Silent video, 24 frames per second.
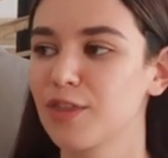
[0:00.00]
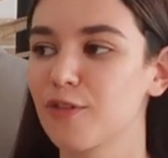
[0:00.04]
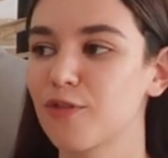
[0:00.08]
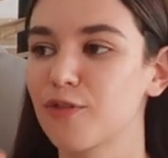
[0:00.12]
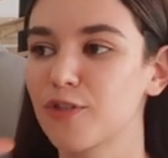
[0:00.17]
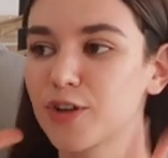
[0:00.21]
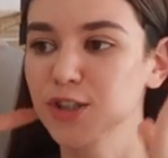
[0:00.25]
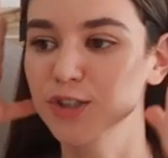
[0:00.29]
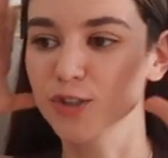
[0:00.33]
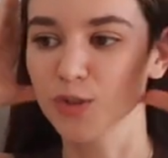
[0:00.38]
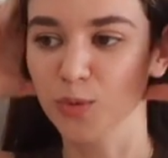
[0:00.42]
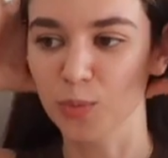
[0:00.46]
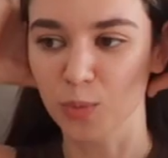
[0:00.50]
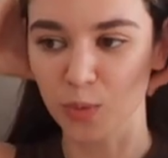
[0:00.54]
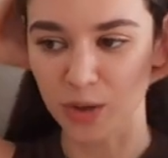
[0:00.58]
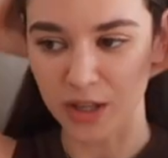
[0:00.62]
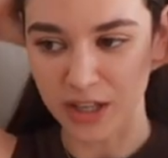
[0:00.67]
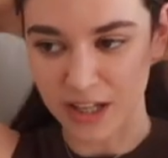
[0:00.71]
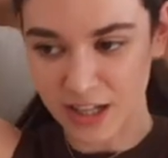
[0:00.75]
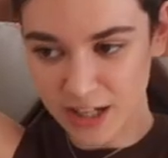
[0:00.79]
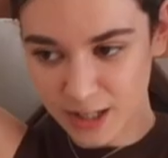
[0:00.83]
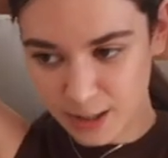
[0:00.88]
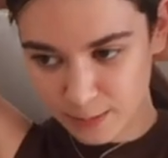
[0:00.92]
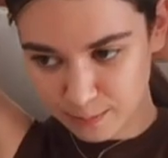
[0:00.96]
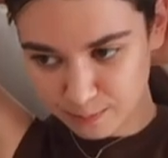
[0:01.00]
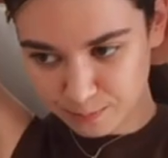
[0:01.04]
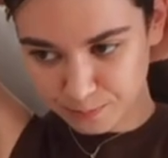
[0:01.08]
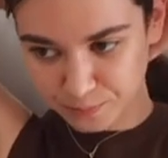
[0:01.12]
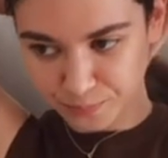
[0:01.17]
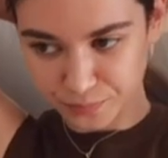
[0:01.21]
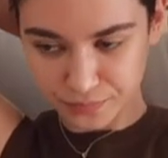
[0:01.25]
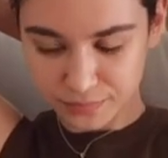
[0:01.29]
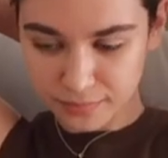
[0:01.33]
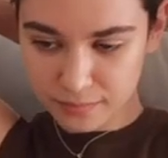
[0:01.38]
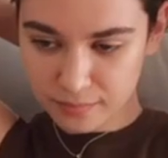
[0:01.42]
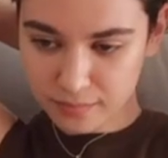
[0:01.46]
first week,
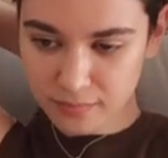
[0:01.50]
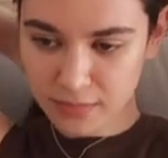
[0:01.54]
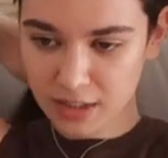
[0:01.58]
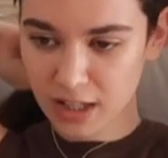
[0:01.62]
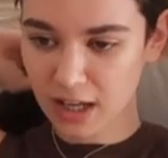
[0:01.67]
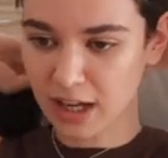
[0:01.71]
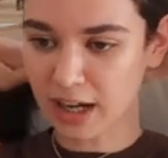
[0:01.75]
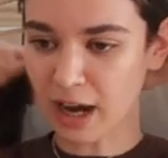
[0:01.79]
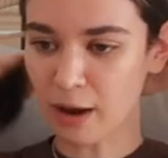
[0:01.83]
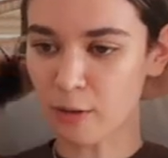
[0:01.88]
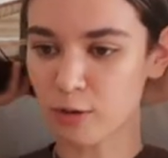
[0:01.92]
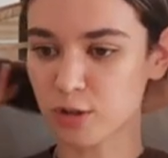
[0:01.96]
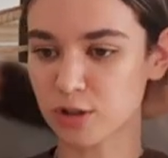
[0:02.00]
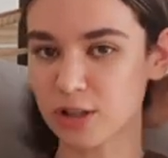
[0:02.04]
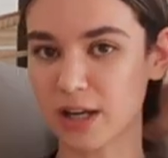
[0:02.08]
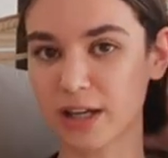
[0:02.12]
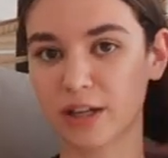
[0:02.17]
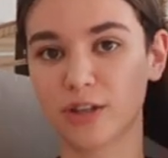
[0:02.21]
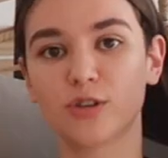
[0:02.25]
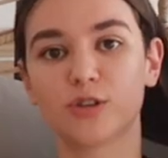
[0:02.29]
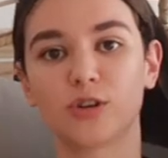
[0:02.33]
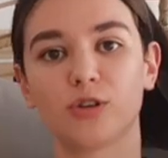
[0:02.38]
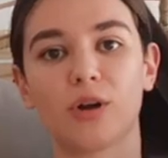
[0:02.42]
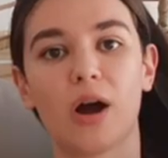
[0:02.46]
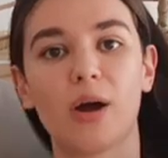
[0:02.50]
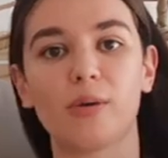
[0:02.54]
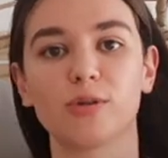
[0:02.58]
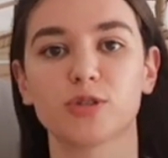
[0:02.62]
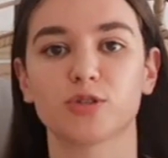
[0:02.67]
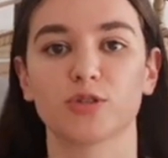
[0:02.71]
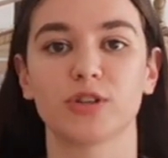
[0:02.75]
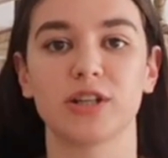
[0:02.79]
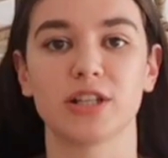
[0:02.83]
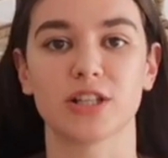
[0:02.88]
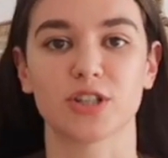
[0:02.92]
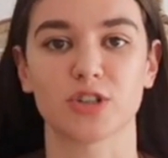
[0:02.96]
and I was like, you know, I
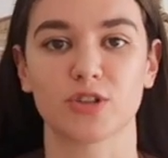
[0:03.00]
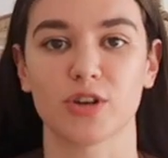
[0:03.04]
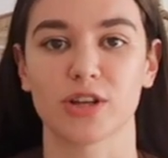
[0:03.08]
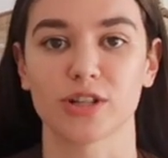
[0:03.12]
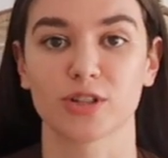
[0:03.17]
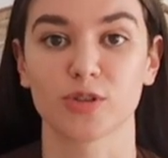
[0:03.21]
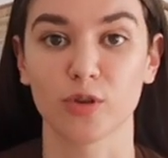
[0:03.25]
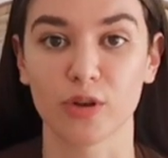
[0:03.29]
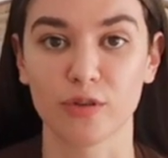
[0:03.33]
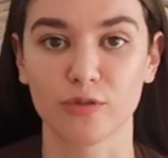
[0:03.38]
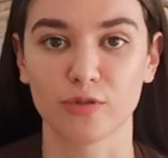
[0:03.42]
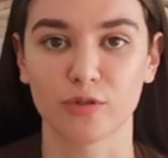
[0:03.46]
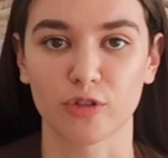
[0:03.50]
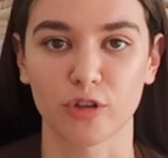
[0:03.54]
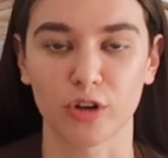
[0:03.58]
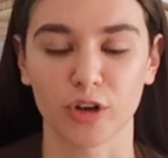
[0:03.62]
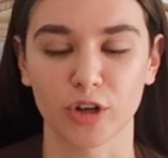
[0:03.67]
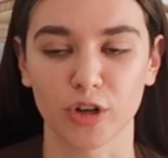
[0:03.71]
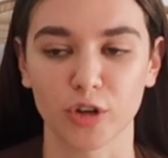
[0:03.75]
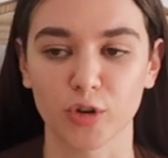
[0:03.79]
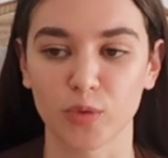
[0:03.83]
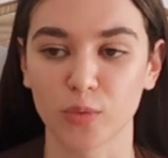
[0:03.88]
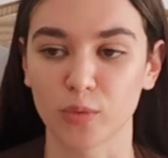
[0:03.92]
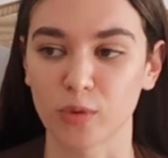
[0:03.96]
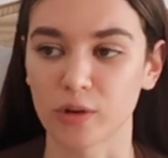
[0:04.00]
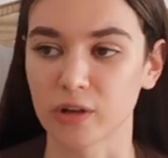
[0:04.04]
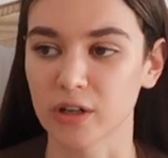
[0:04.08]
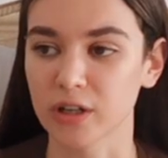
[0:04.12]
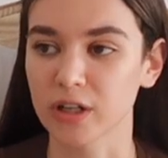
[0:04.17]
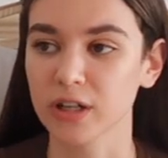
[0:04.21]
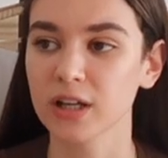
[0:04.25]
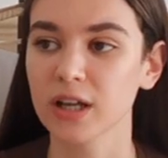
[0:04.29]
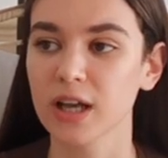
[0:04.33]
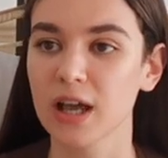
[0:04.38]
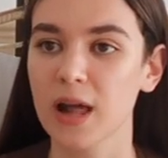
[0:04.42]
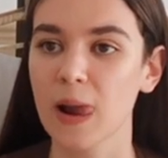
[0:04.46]
was really stressed looking for a new
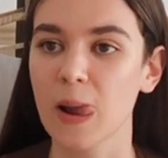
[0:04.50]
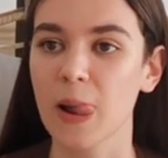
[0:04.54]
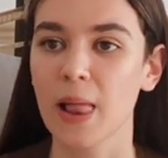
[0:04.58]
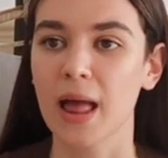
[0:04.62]
one.